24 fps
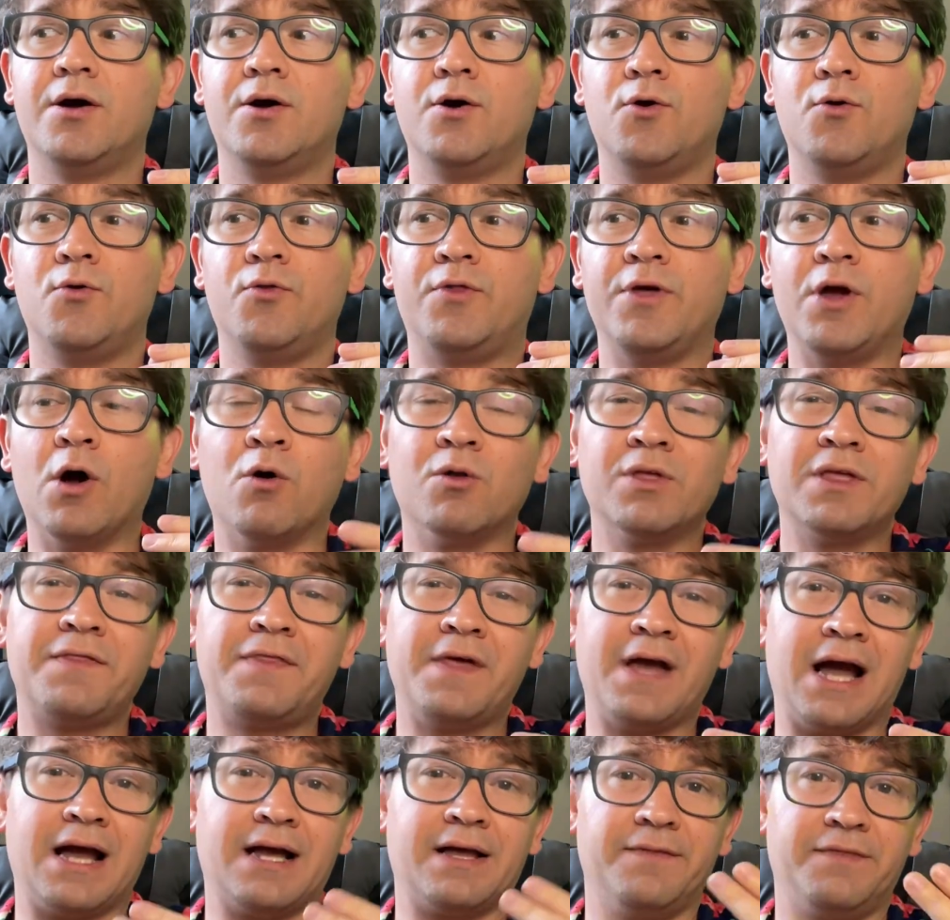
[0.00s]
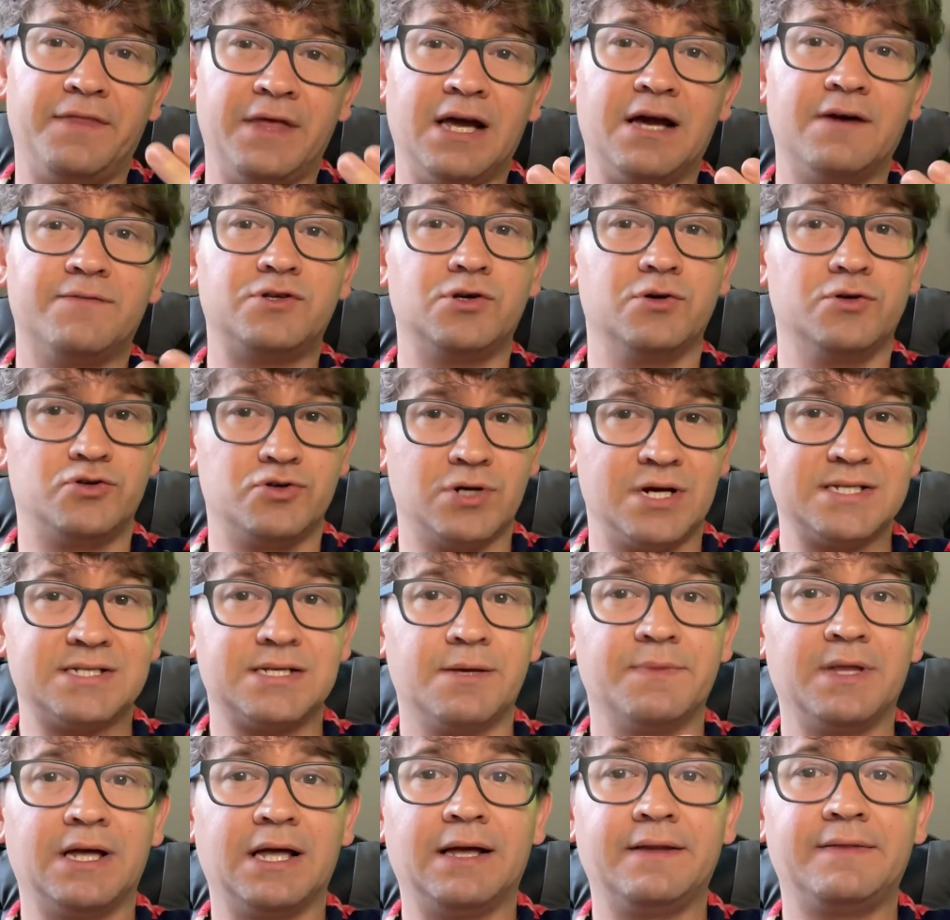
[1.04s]
the only thing I can think of to address
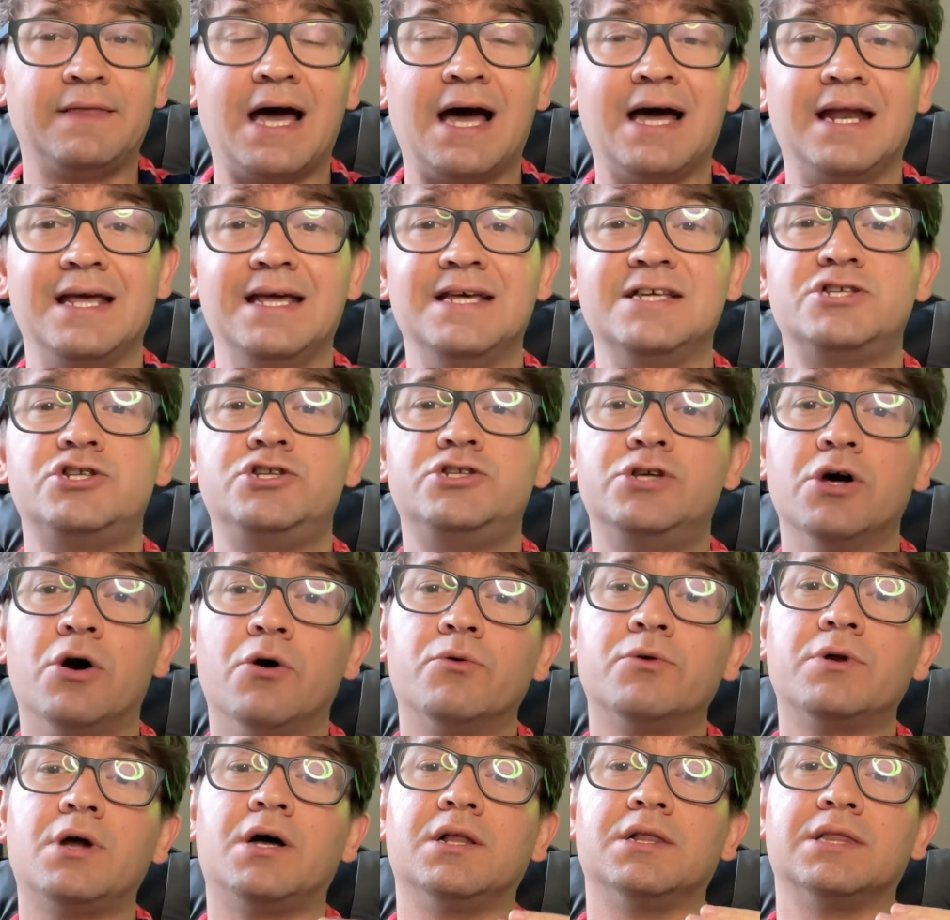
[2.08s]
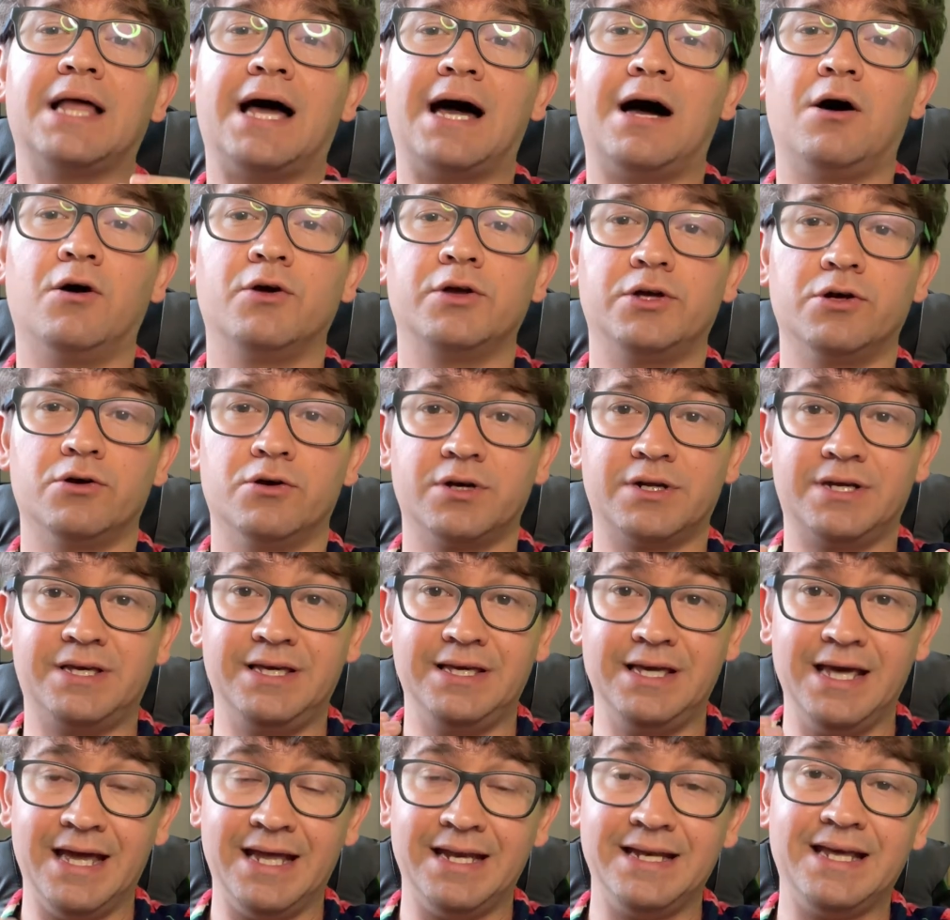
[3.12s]
something like that is don't allow your
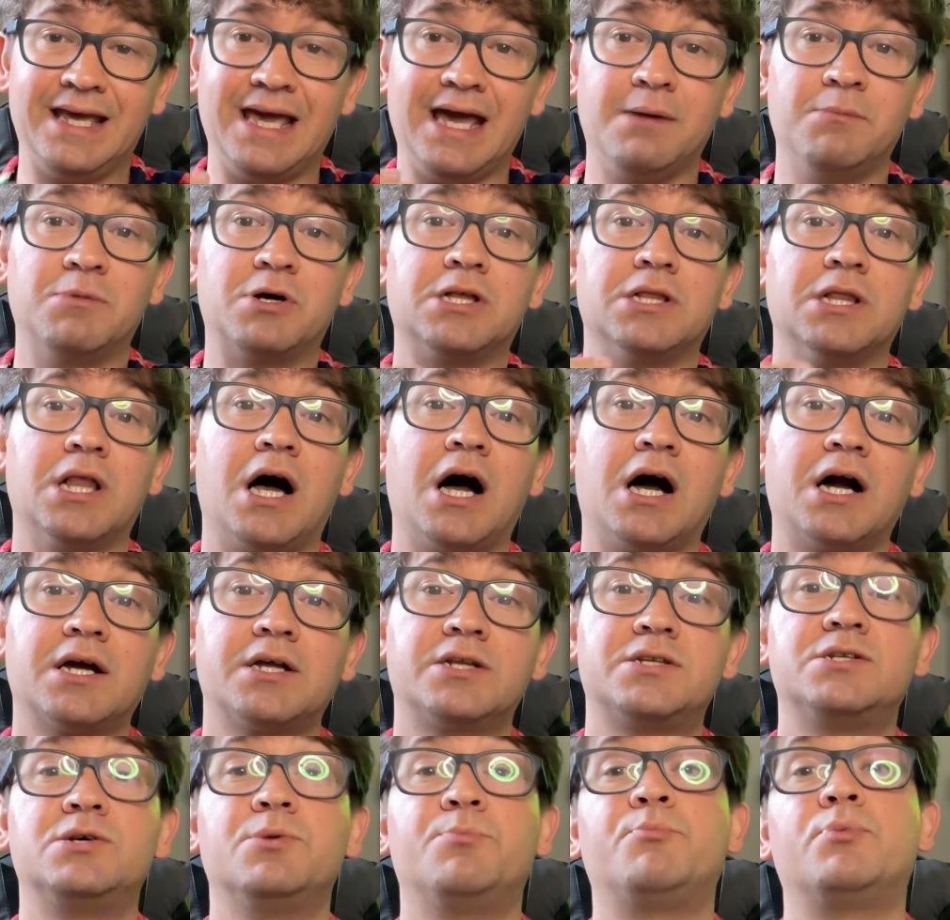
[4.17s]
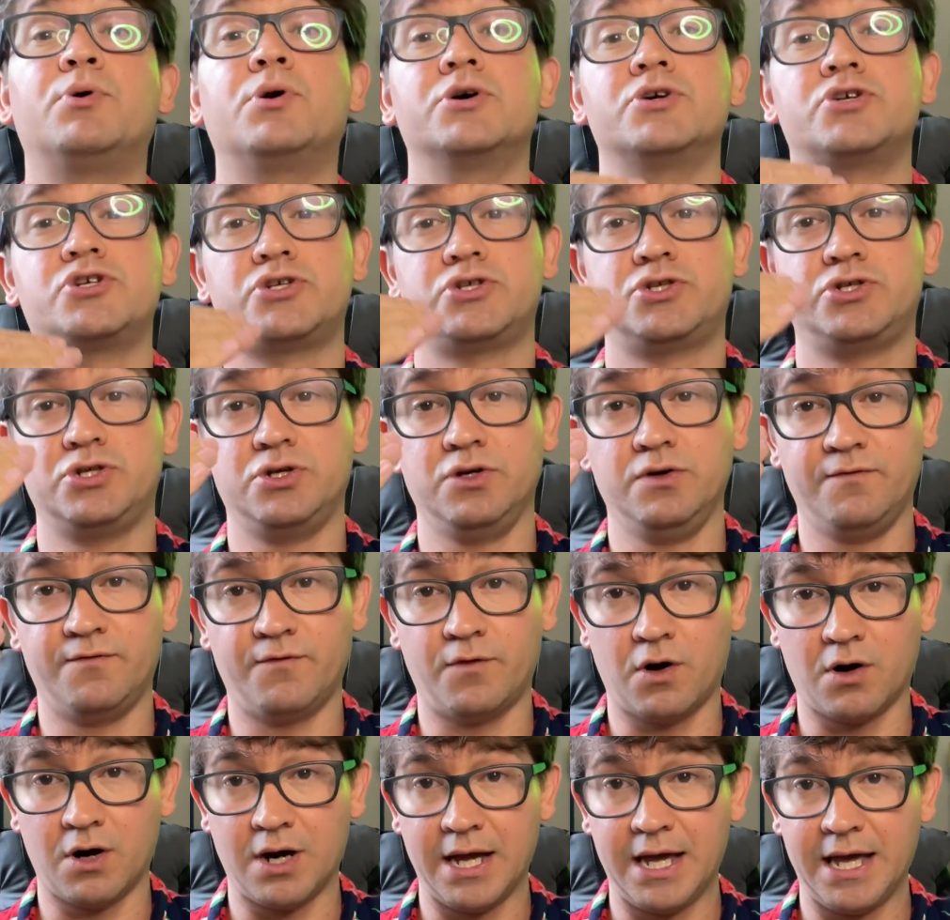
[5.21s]
in-game clock to push too
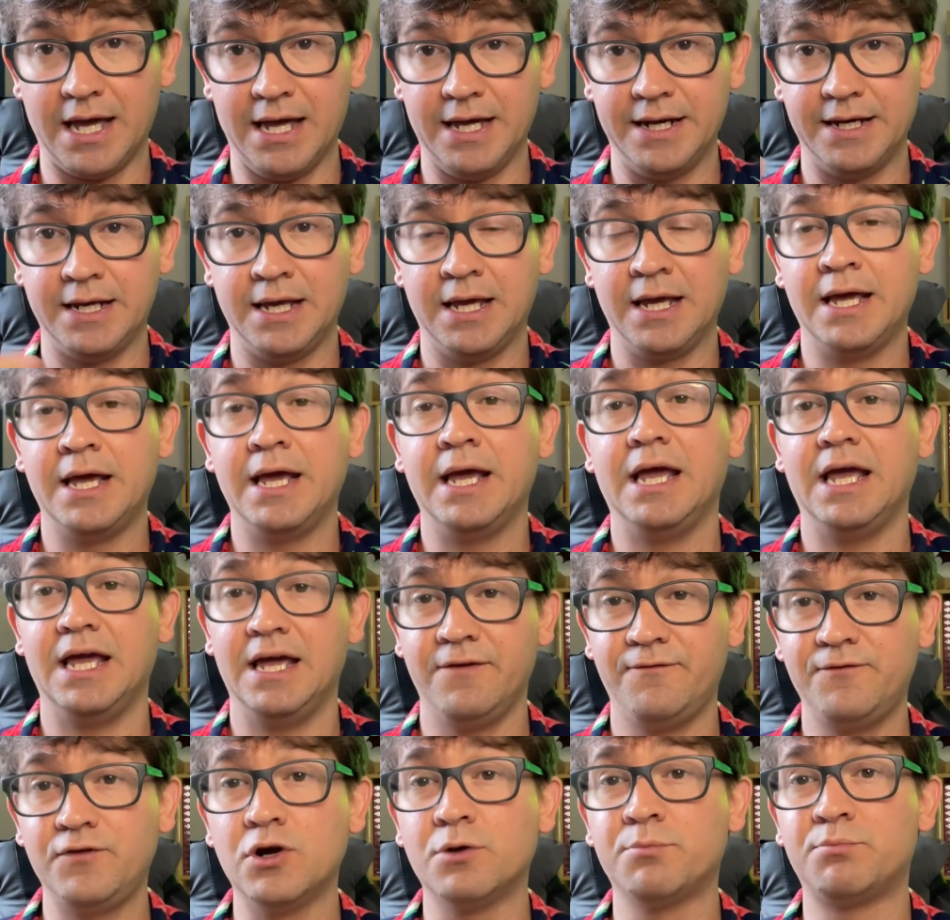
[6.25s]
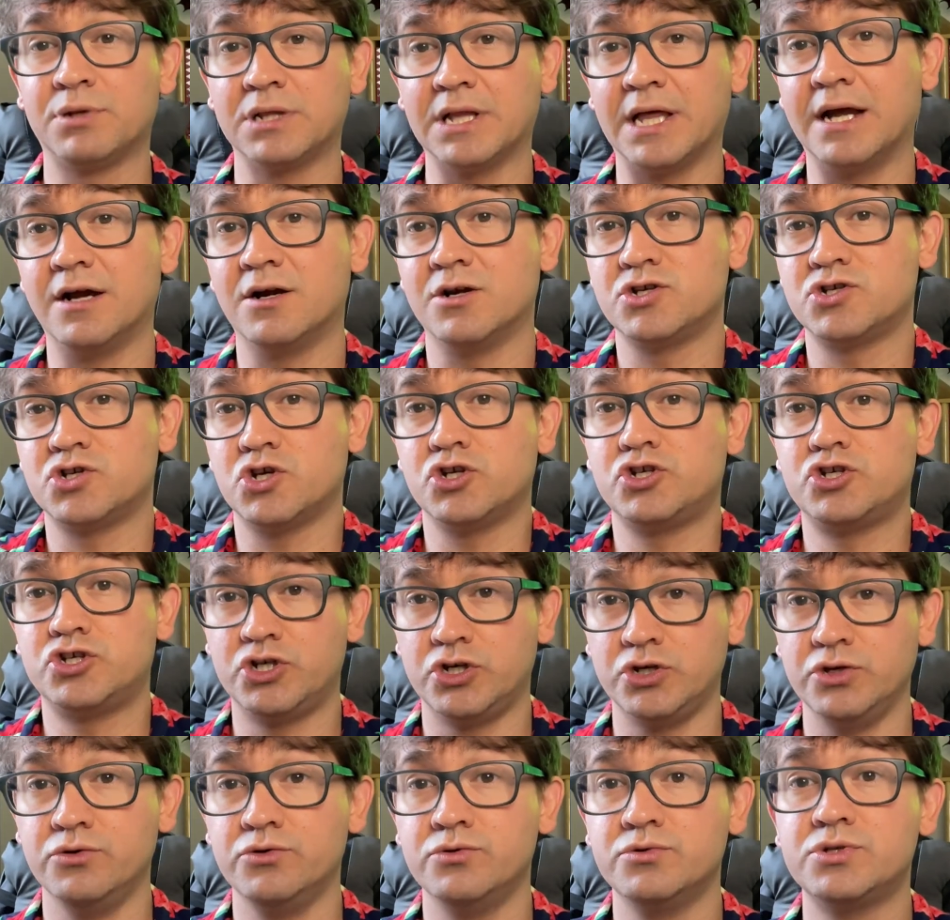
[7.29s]
far ahead. If your players
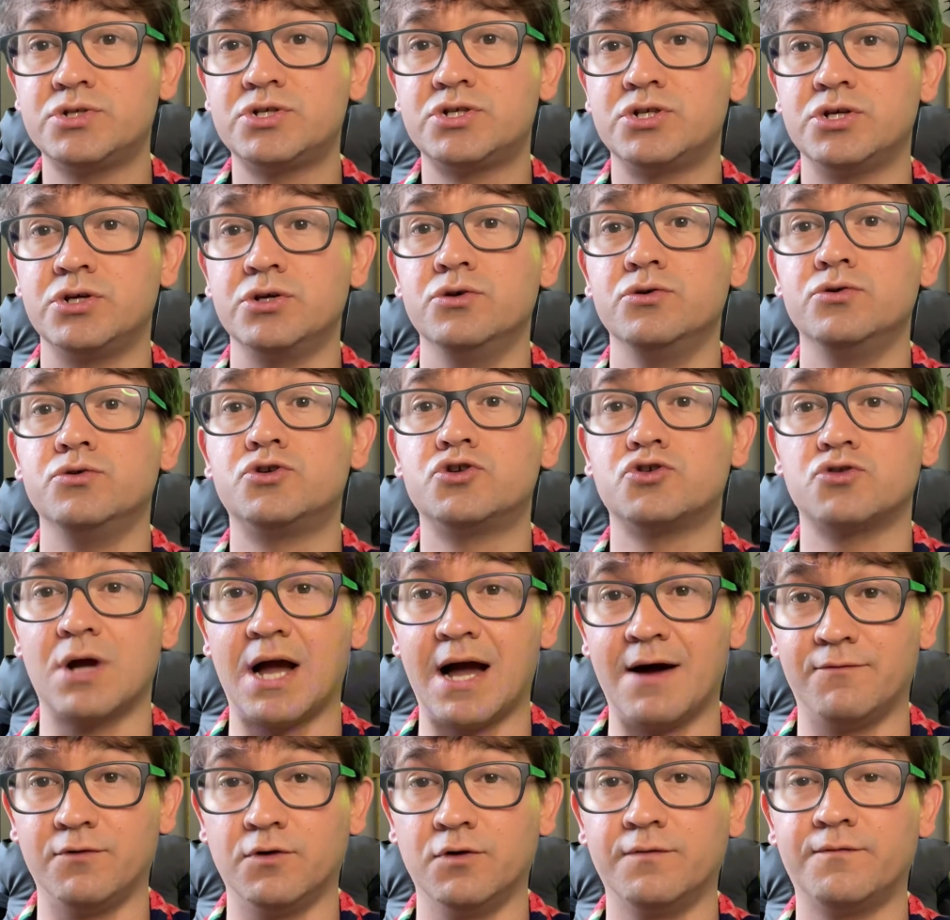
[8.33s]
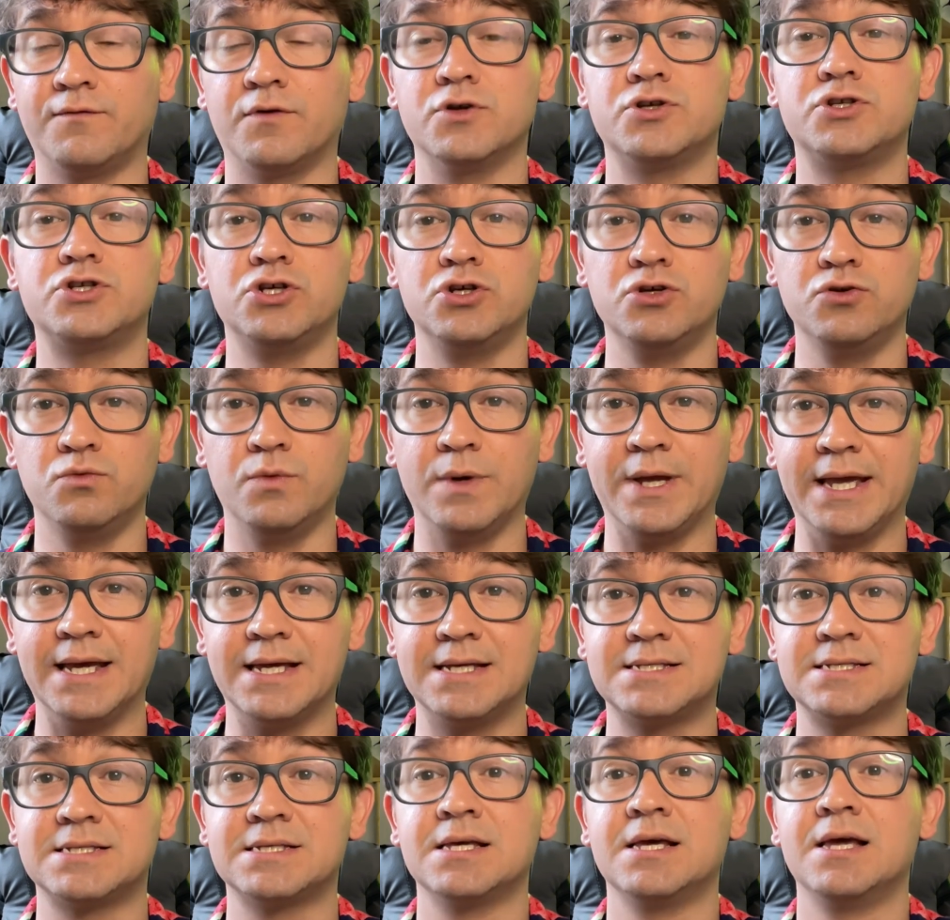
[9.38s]
choose to travel for 2
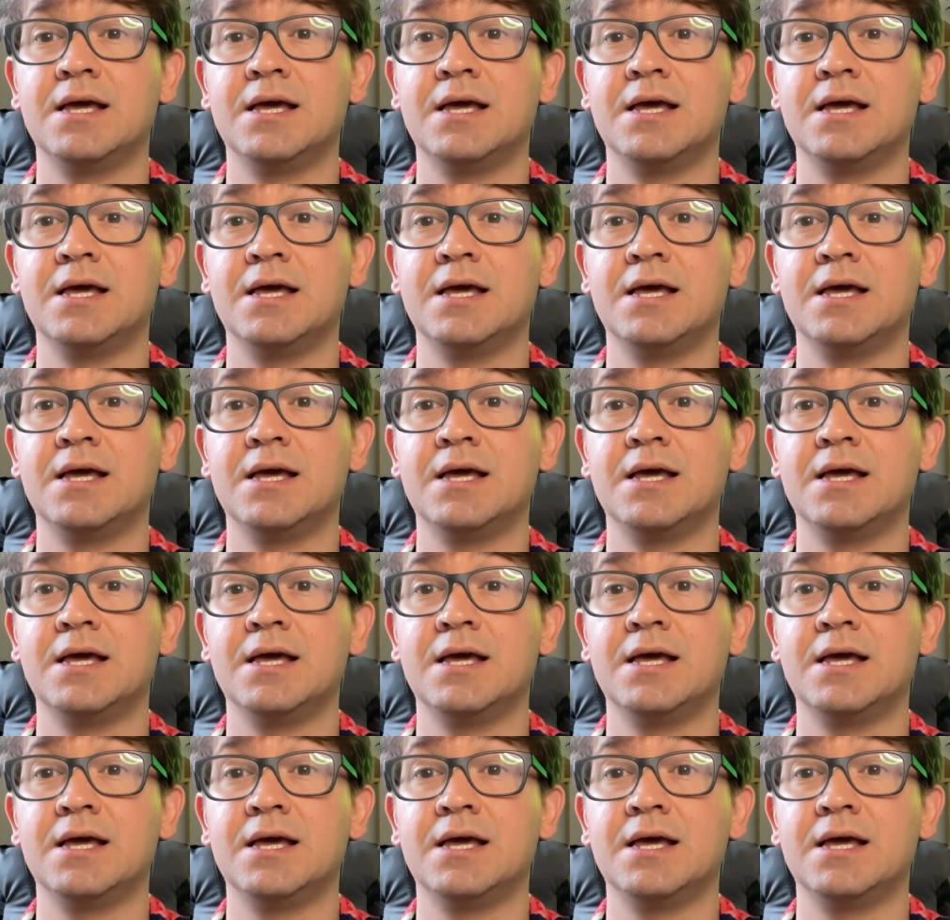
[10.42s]
weeks